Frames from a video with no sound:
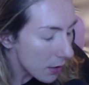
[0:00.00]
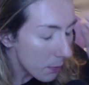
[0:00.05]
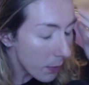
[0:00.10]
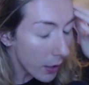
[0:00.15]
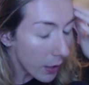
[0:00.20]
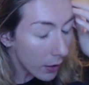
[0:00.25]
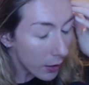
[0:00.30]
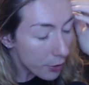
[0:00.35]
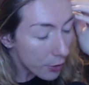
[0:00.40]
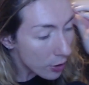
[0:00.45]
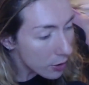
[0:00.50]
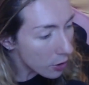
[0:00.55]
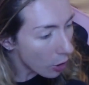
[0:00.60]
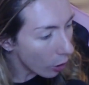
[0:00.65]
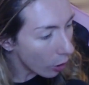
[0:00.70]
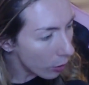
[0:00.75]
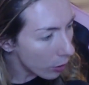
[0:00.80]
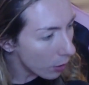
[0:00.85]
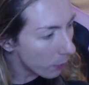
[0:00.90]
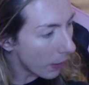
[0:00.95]
man? I just
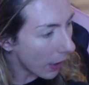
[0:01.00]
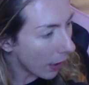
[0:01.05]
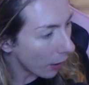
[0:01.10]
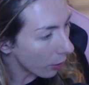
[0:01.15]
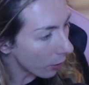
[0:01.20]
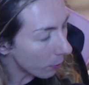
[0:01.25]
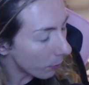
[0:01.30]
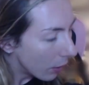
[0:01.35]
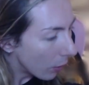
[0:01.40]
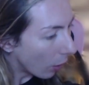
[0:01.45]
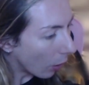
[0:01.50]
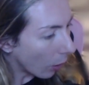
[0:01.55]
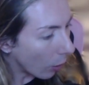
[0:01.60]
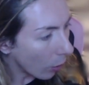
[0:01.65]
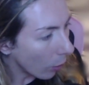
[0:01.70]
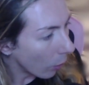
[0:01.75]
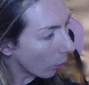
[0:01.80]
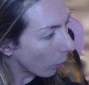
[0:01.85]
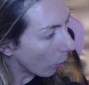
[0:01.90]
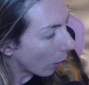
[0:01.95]
heard about him.
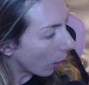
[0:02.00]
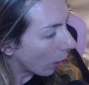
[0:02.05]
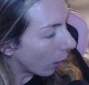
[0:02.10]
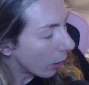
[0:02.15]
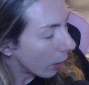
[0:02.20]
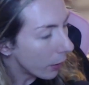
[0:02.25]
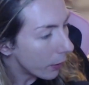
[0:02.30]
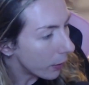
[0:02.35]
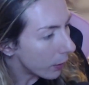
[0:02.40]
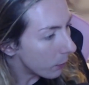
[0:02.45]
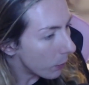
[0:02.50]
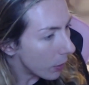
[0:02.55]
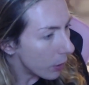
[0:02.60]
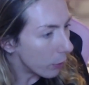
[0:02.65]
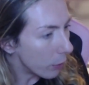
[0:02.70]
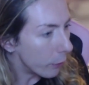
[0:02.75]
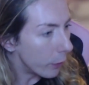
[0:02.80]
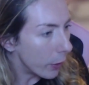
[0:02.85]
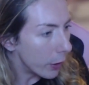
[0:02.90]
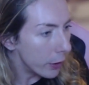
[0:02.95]
Oh, uh, he made a
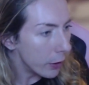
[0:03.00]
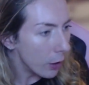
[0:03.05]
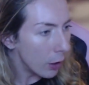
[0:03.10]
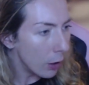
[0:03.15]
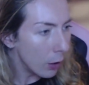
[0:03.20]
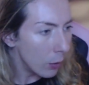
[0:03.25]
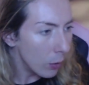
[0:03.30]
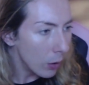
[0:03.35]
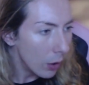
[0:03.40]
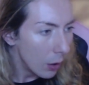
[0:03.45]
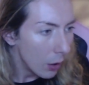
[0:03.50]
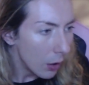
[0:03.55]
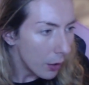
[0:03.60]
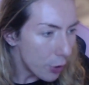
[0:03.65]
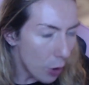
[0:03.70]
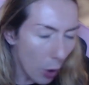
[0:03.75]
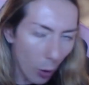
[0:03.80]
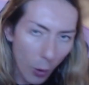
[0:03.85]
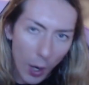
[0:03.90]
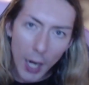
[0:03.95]
video?
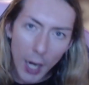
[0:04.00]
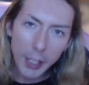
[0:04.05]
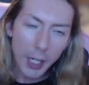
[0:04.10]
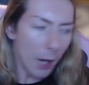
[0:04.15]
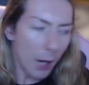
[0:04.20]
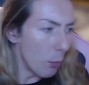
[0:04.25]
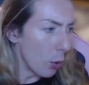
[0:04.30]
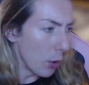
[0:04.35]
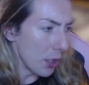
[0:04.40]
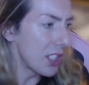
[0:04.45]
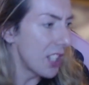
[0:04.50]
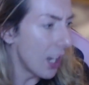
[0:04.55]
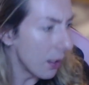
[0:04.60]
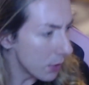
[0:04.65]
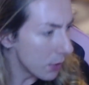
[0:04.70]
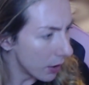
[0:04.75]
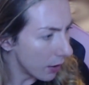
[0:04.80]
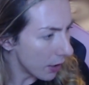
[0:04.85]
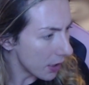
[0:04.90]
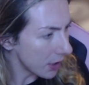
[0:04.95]
Yo, I got more subs
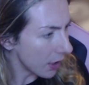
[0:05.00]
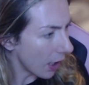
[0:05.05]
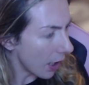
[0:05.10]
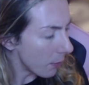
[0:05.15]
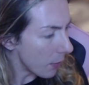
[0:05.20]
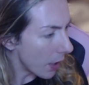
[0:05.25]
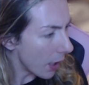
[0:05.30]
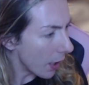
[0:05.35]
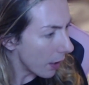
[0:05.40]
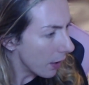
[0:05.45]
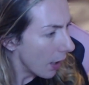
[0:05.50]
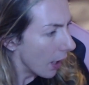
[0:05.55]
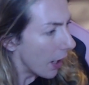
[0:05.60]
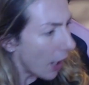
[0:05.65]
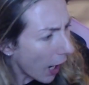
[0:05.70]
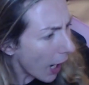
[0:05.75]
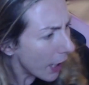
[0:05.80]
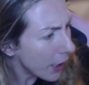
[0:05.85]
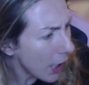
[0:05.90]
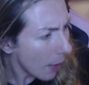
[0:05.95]
than this guy, man.
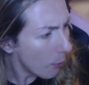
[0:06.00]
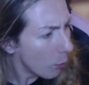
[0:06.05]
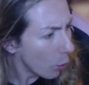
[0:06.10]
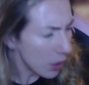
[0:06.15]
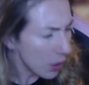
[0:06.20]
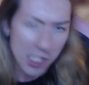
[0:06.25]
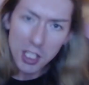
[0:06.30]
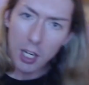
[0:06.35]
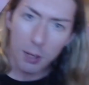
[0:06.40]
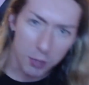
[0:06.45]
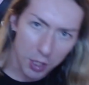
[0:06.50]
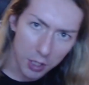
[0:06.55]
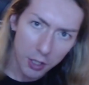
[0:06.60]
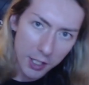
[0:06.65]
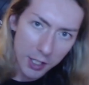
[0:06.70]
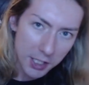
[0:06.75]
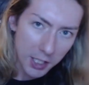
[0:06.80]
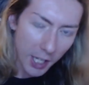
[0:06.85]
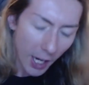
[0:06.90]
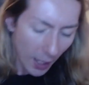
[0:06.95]
I got more subs than
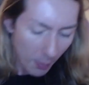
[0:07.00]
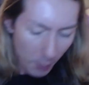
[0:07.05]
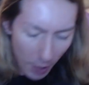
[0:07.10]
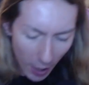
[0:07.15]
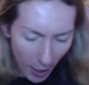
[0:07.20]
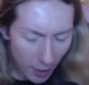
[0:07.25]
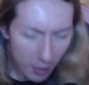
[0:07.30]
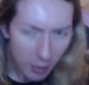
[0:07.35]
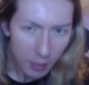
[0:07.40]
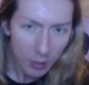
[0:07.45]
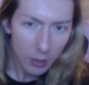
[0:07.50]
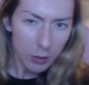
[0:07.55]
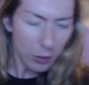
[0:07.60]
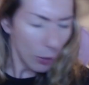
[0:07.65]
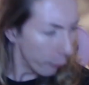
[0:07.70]
this guy, man. The